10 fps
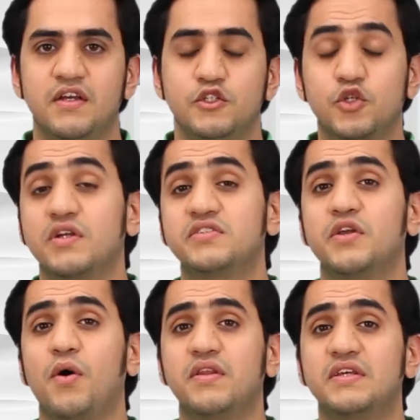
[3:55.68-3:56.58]
So
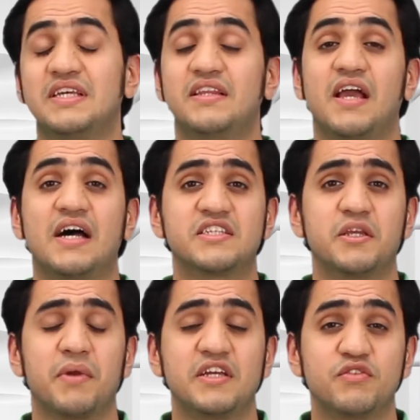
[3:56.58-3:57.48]
considering all this and the
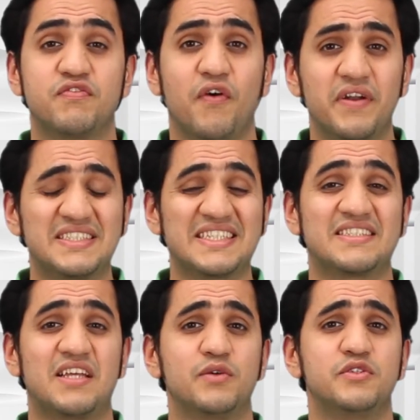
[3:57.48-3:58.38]
asking price of
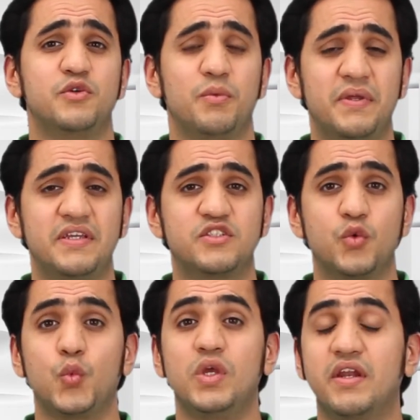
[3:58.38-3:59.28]
46,000 rupees,
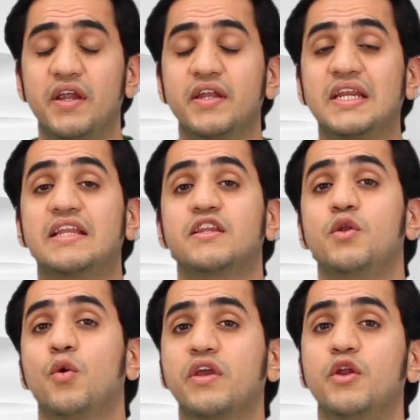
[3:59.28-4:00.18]
we rate the
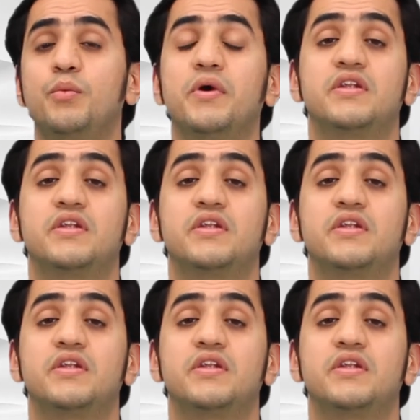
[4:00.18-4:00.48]
Nokia Lumia